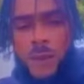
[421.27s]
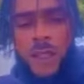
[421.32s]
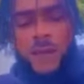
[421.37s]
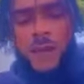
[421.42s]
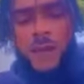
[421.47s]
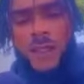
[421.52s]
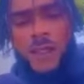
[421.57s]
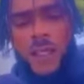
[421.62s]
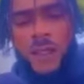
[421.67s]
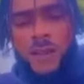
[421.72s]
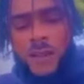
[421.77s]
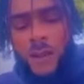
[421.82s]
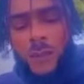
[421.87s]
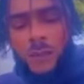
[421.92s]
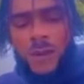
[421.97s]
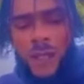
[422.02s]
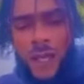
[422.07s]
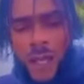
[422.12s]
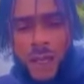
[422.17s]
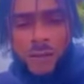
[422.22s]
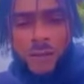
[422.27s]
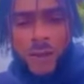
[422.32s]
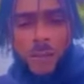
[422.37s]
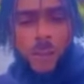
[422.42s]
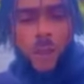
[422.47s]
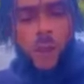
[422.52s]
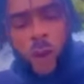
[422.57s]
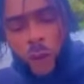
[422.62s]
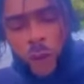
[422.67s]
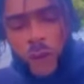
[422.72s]
give yourself some time to
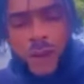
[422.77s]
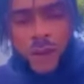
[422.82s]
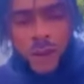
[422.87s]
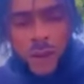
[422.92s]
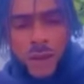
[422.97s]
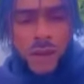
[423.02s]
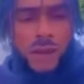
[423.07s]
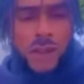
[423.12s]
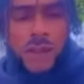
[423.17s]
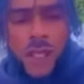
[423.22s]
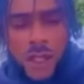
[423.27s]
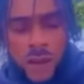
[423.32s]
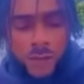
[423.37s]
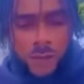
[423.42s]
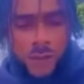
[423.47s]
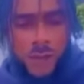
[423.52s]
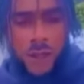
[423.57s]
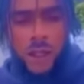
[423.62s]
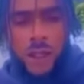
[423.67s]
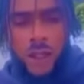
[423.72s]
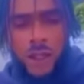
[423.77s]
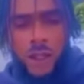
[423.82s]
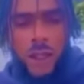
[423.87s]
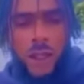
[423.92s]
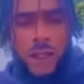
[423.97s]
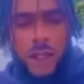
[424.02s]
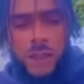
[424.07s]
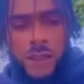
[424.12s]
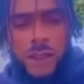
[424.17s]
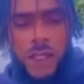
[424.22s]
pour into yourself. You
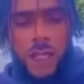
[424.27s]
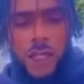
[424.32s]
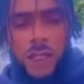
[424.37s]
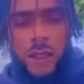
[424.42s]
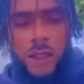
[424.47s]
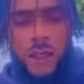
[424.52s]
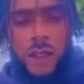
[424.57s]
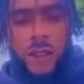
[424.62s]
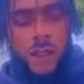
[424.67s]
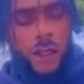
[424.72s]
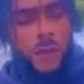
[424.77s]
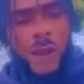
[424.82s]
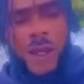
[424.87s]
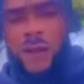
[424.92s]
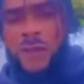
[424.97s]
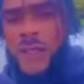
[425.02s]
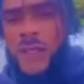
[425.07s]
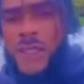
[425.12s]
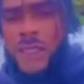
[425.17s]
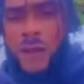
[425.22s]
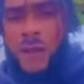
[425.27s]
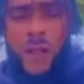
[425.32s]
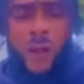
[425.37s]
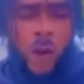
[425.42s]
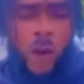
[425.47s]
understand? Nobody feels they don't